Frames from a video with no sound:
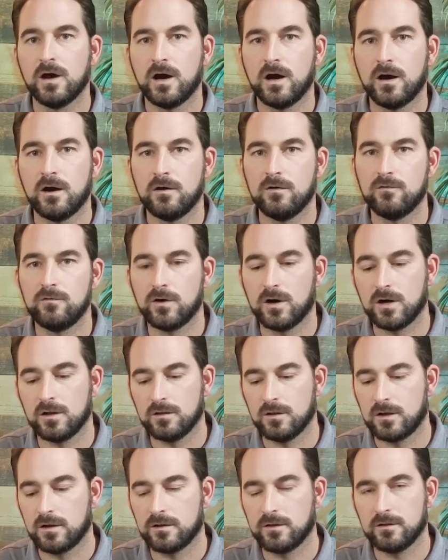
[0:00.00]
of a
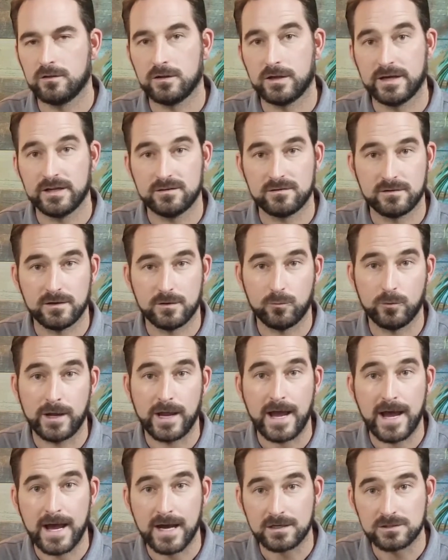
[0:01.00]
lot of the lights that we
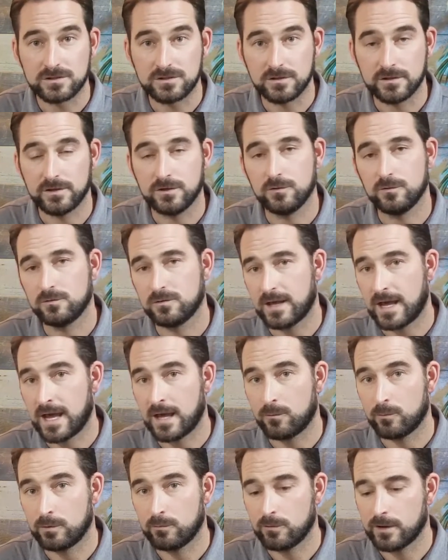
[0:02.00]
actually use
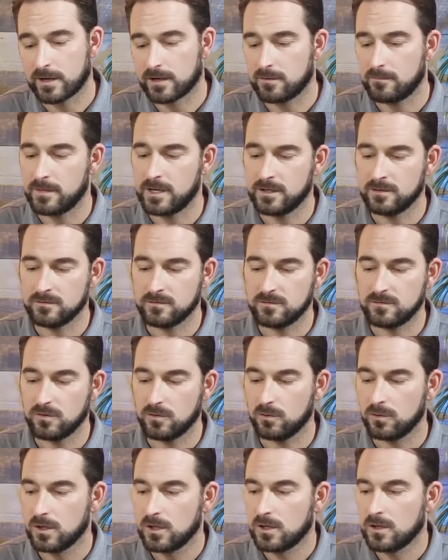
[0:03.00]
and we recommend.
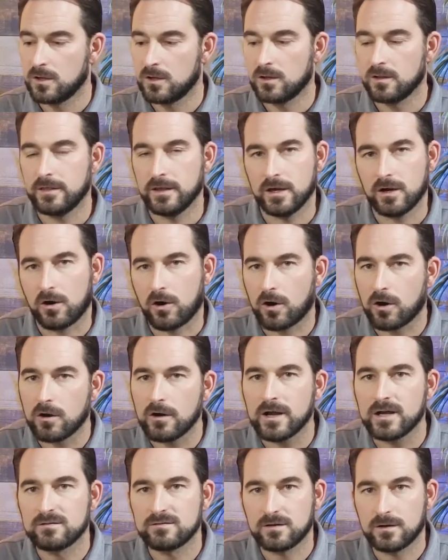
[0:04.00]
So the
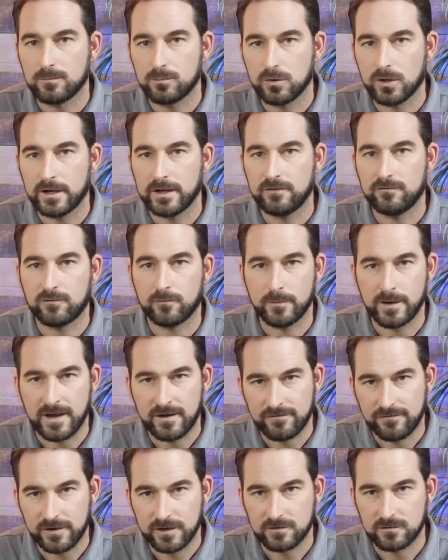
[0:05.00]
RS Uplight from
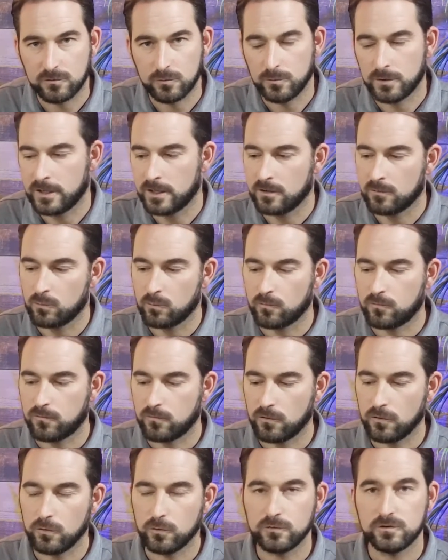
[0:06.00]
FX Luminaire.
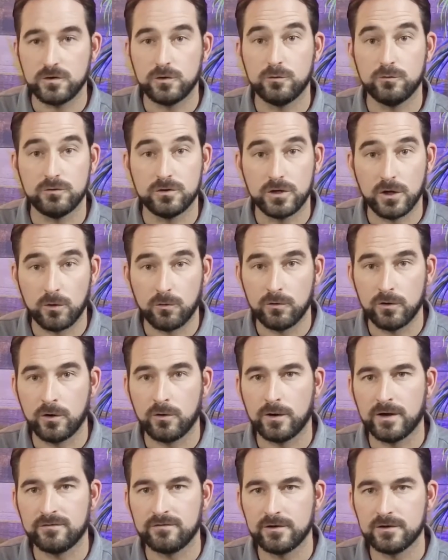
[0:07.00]
For those of you who don't know,
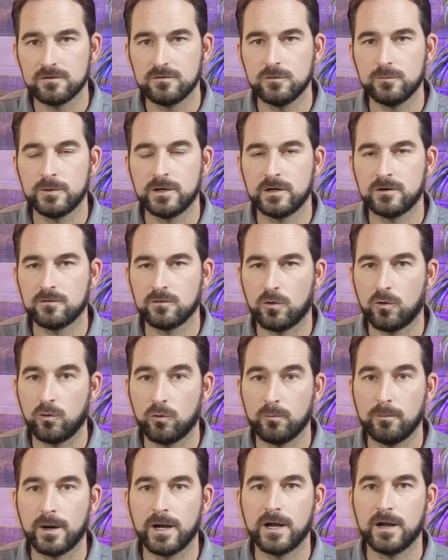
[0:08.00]
FX Luminaire is
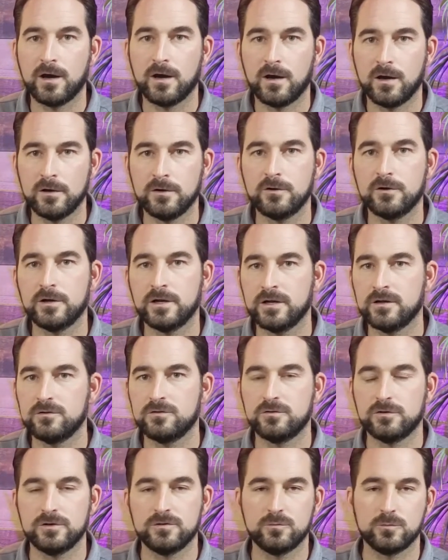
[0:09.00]
owned by Hunter
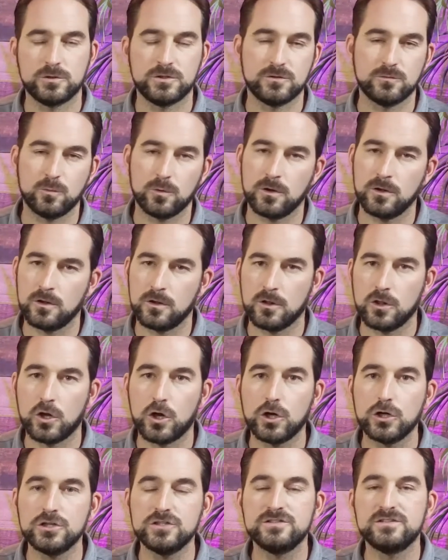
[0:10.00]
Industries, which is one of the
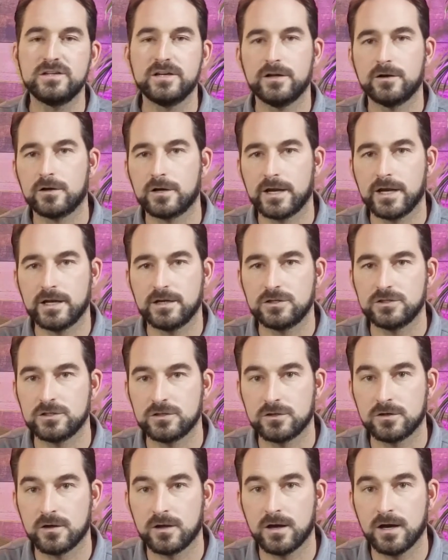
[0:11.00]
largest
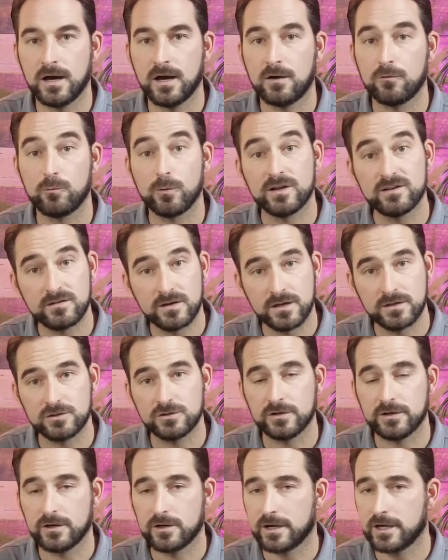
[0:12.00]
irrigation, uh, residential
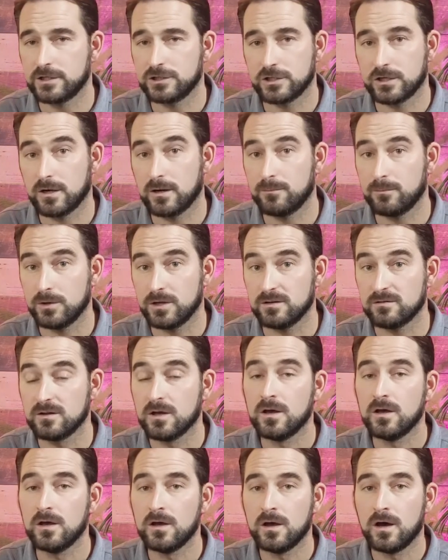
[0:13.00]
irrigation companies
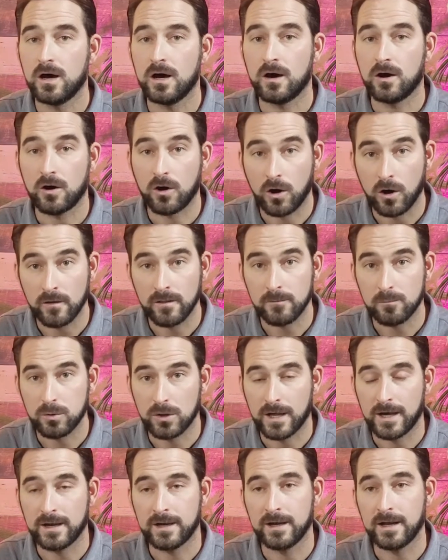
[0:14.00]
uh, on the
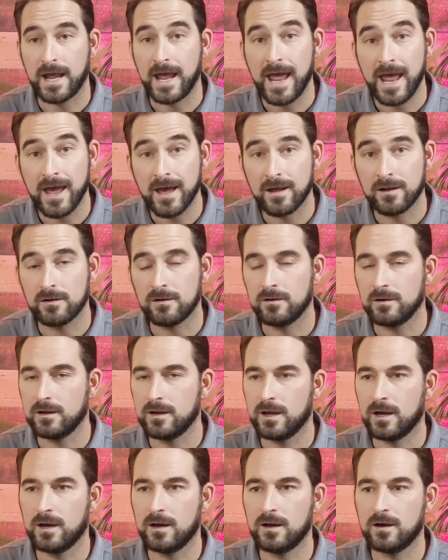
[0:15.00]
planet. And
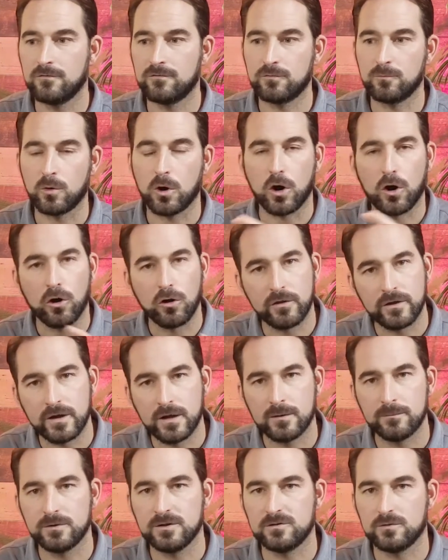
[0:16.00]
uh, from all the
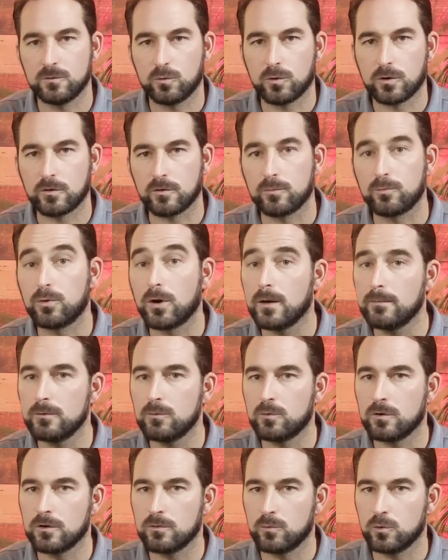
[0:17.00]
companies we work with, probably
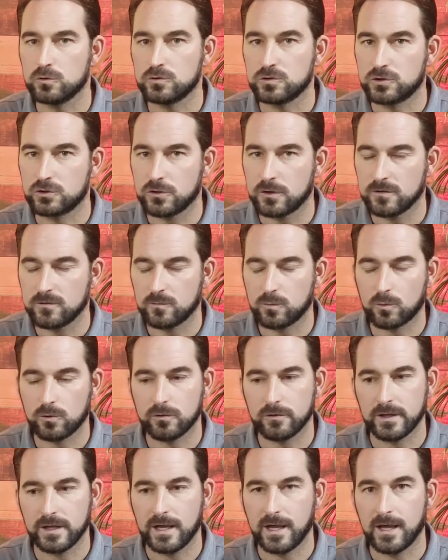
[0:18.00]
one of the most
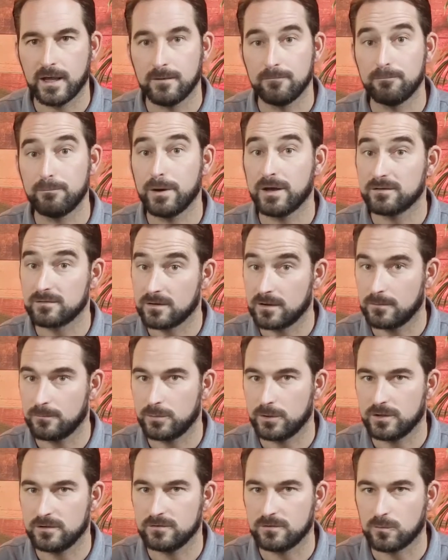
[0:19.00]
trustworthy and best
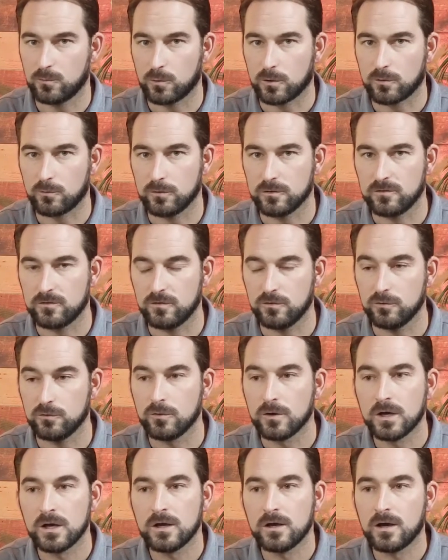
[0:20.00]
companies to work with too.
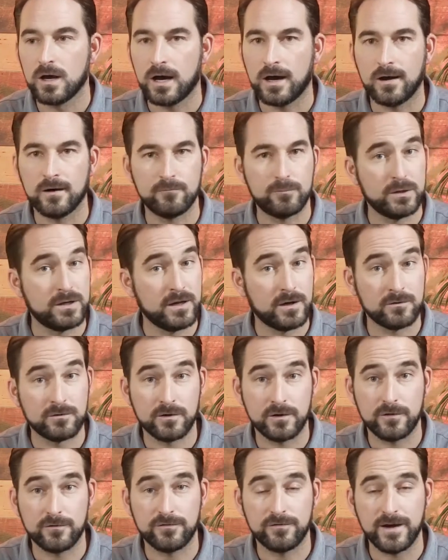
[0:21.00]
Uh, been down to
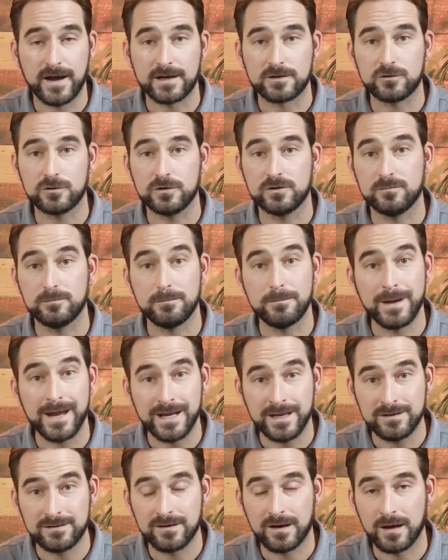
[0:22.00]
their factories
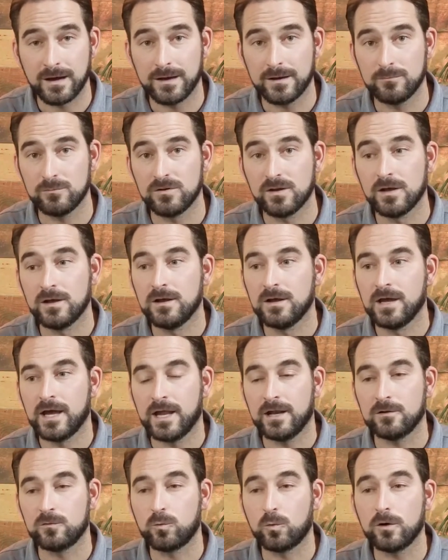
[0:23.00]
many times.
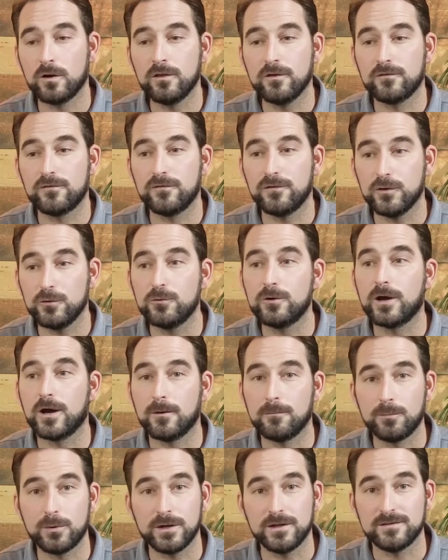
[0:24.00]
And it's one of the few
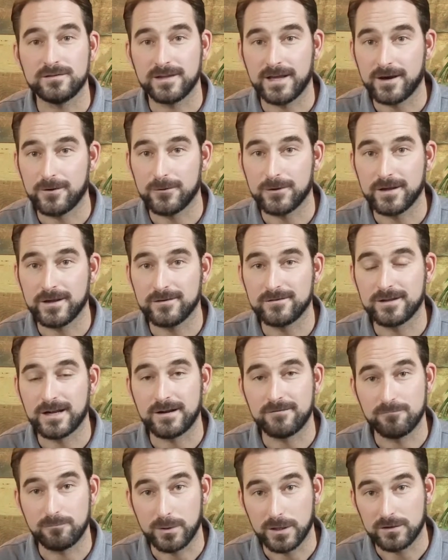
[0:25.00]
companies nowadays that
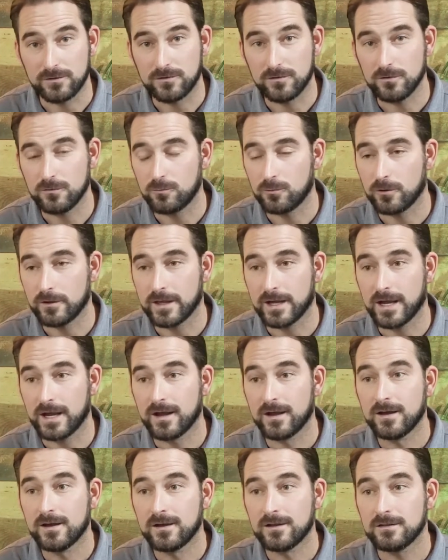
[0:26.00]
I've been to where they
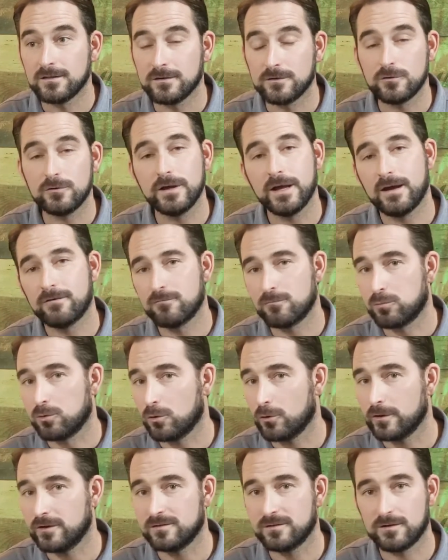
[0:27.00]
literally have
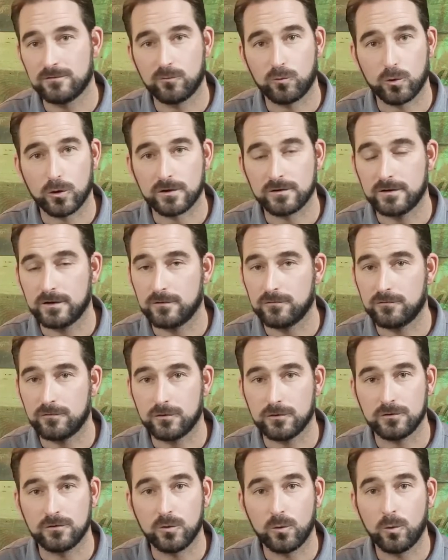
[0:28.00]
employees that have worked there
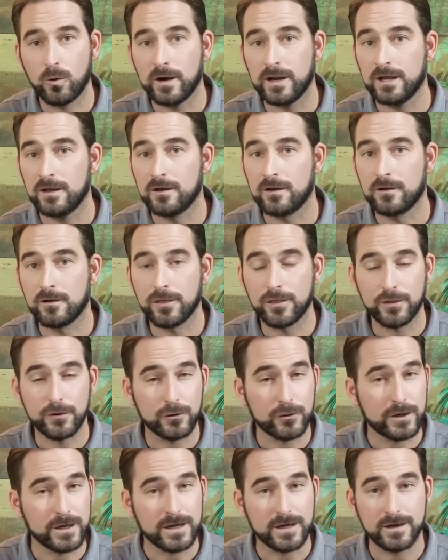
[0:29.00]
for 20,
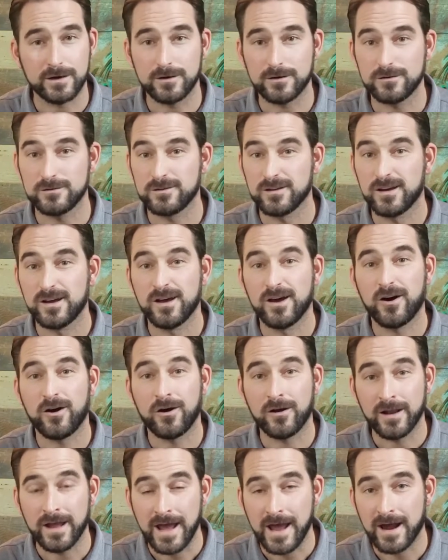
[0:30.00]
30 years
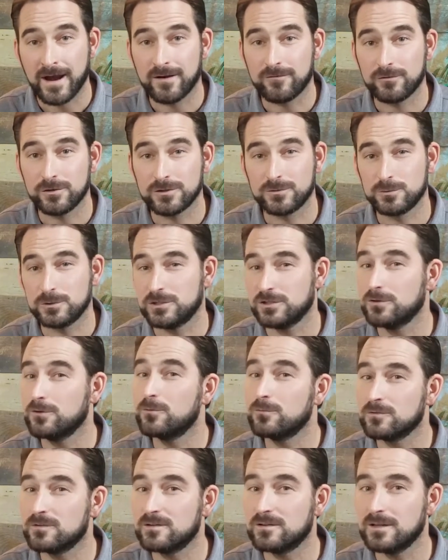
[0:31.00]
on average, which you
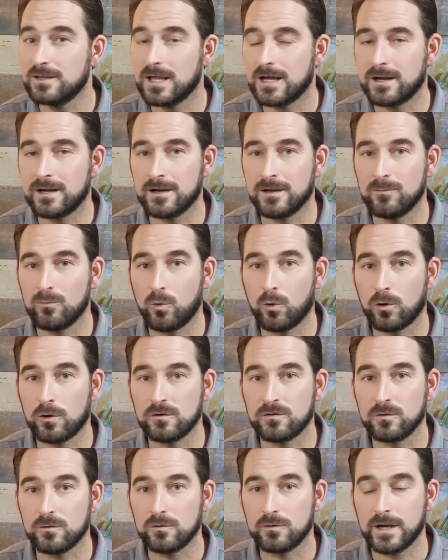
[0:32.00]
don't see that anymore.
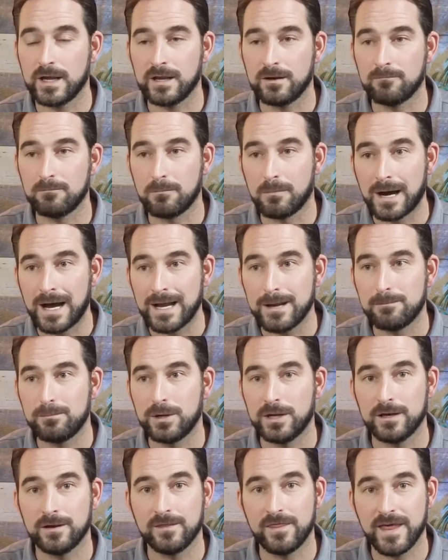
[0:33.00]
So in my
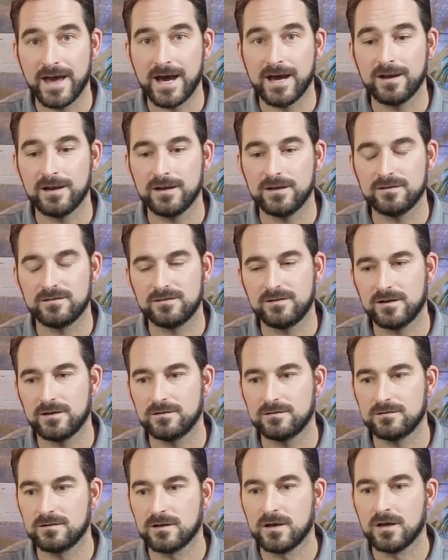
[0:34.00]
opinion, that
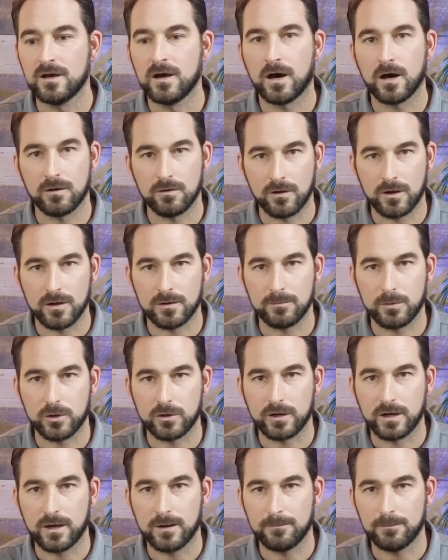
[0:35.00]
says a lot about a
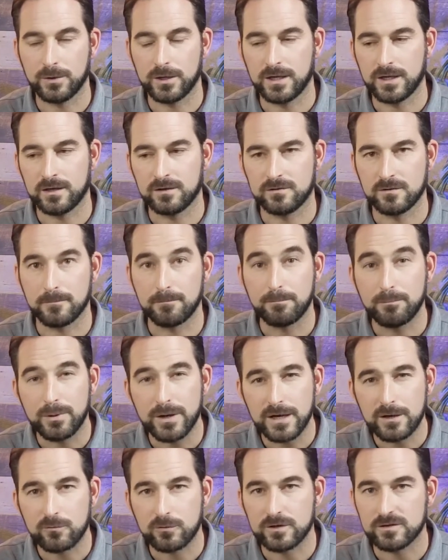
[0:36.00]
company and it's a
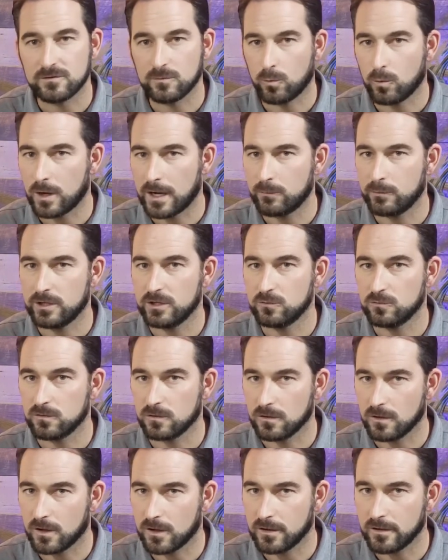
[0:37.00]
big reason why we use a
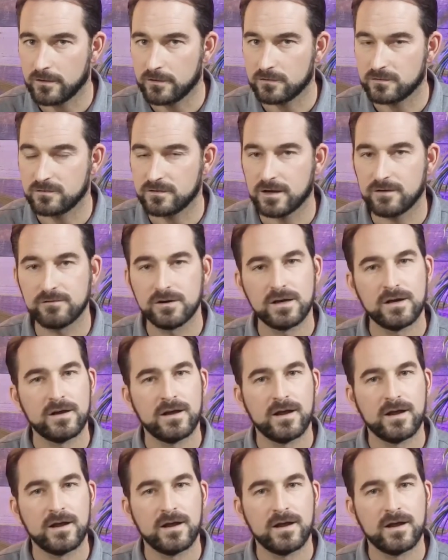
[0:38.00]
lot of their stuff.